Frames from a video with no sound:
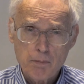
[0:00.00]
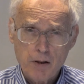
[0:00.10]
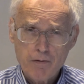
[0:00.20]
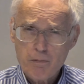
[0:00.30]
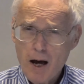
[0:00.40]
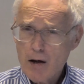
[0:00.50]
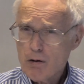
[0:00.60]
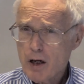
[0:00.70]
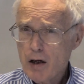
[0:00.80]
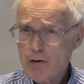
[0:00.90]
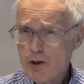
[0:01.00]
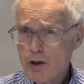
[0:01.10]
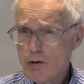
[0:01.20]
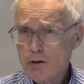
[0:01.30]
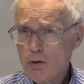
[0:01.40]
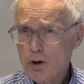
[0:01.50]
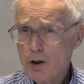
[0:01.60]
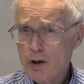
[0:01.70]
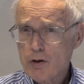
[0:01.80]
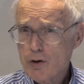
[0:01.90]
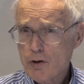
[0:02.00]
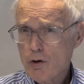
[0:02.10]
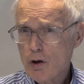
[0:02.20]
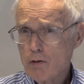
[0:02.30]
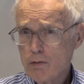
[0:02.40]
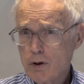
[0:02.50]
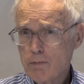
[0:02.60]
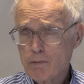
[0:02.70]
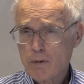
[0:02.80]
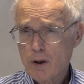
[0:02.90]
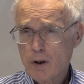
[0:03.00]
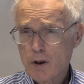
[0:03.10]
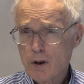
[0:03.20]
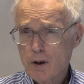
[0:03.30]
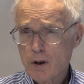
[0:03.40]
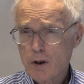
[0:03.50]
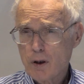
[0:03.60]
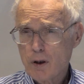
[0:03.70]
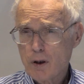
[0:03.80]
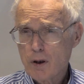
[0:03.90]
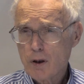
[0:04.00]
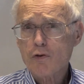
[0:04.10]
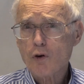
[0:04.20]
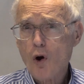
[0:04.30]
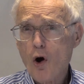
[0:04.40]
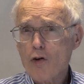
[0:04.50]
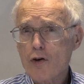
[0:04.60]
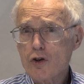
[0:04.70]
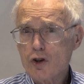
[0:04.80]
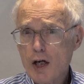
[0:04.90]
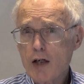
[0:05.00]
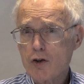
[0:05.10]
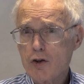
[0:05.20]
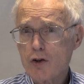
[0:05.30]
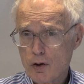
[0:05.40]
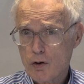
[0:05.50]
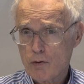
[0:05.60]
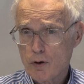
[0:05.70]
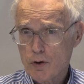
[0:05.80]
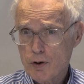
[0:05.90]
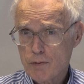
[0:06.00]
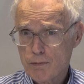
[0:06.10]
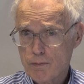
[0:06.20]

But if matter and energy are totally conserved, what accounts for all the change in the universe?